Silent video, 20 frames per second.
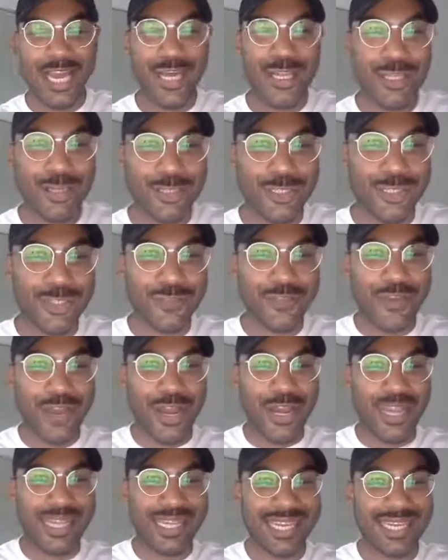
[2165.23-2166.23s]
they're just
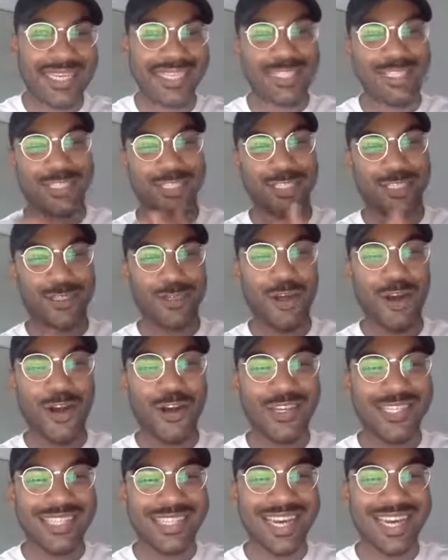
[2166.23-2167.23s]
very like strong
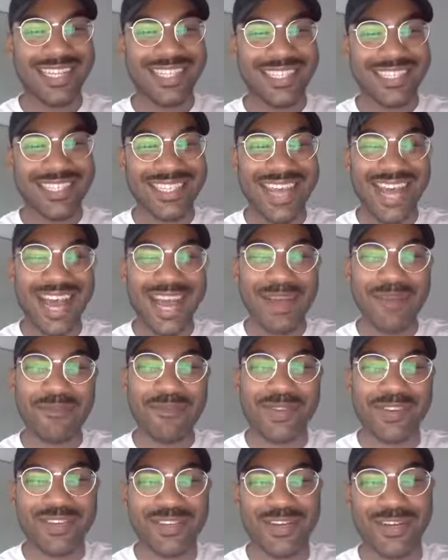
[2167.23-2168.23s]
silent type.
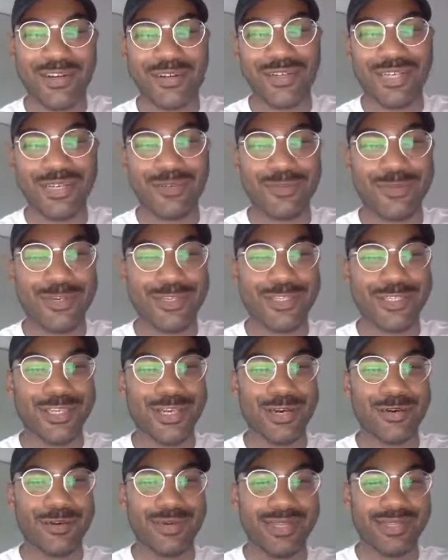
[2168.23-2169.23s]
You know, he more
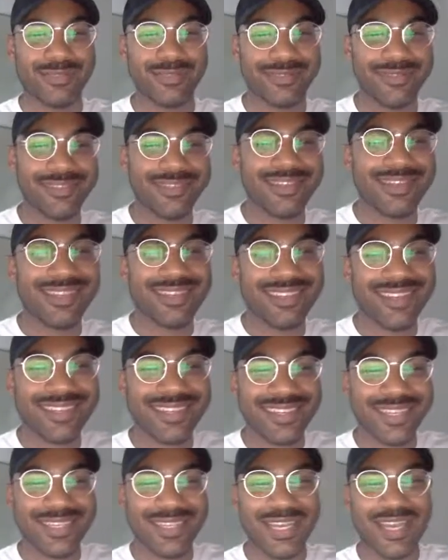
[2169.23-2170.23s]
so would,
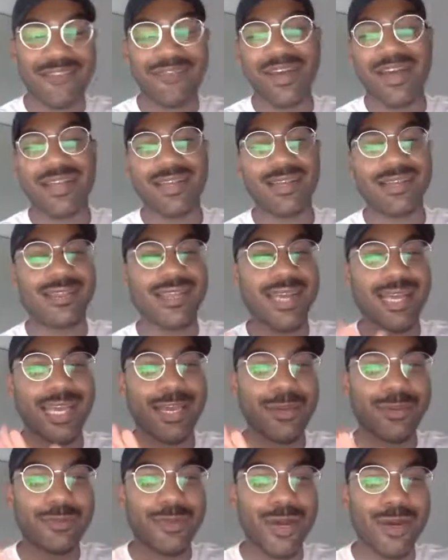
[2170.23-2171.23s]
if anything, he
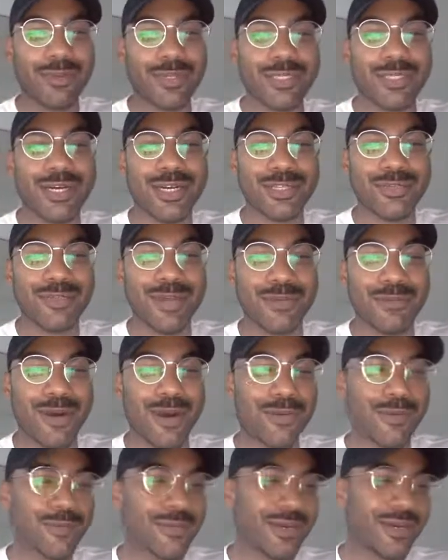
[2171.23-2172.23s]
would probably talk to my
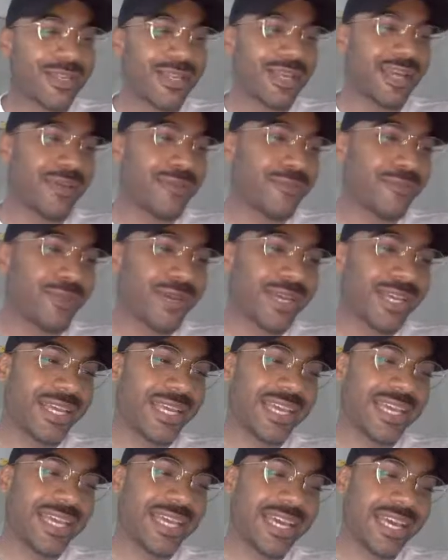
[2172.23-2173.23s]
mom about it. But
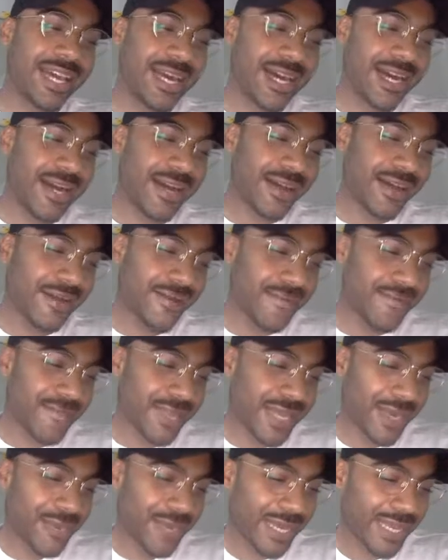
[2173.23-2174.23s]
he, um,
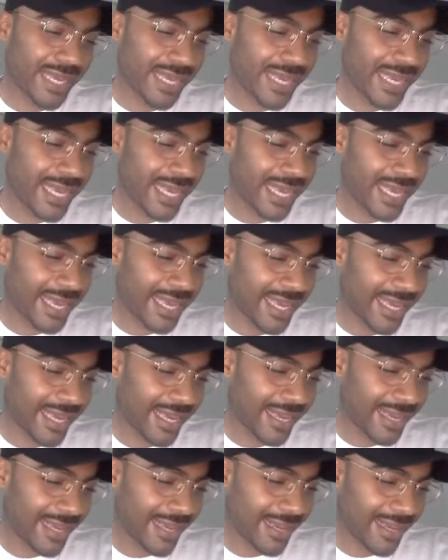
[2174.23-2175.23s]
I mean, he
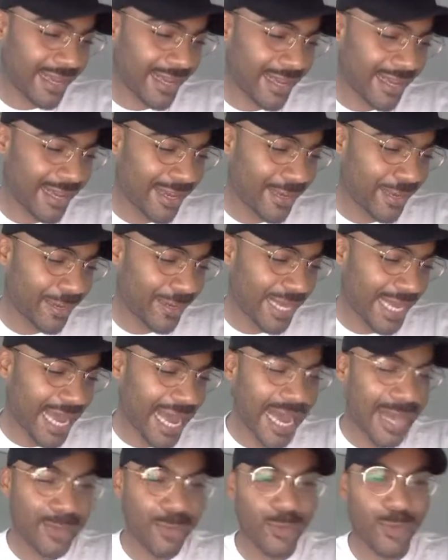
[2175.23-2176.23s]
uh,
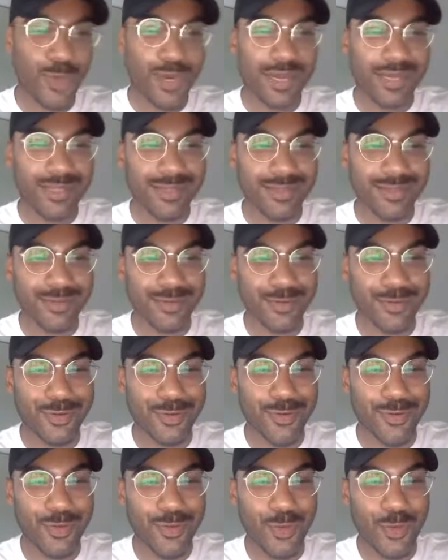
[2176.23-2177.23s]
had one
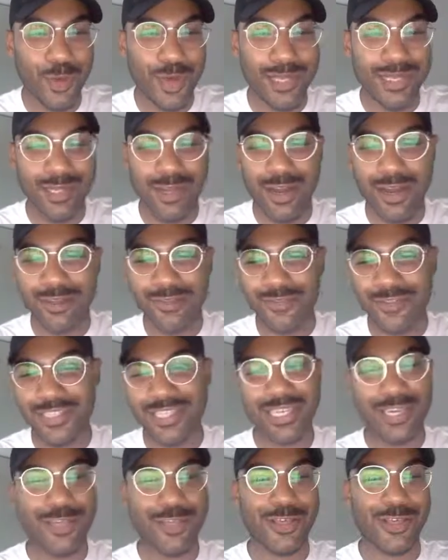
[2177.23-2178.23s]
one
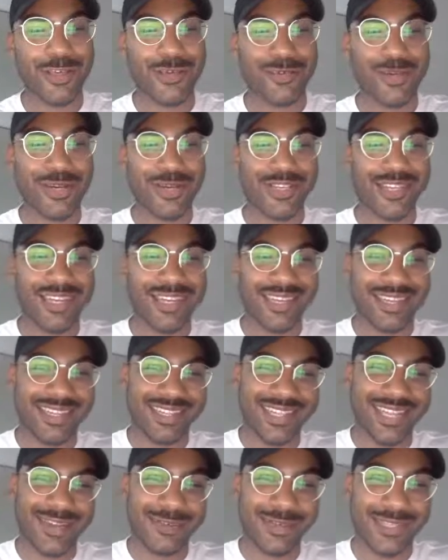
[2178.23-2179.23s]
conversation about it,
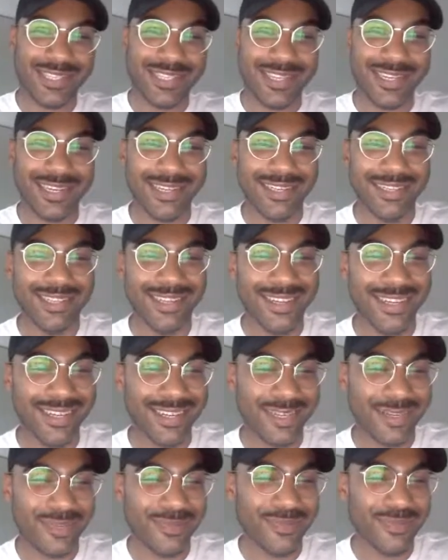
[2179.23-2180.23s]
and that was it.
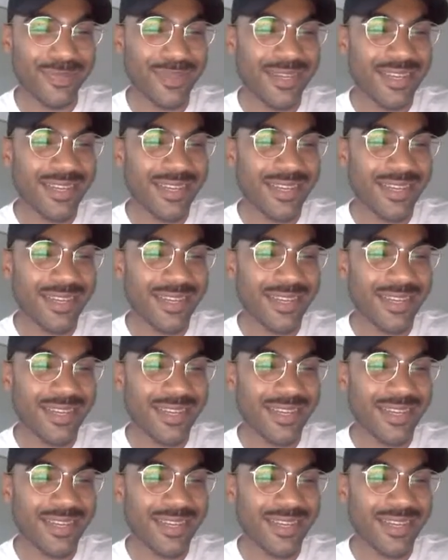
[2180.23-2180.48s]
Um,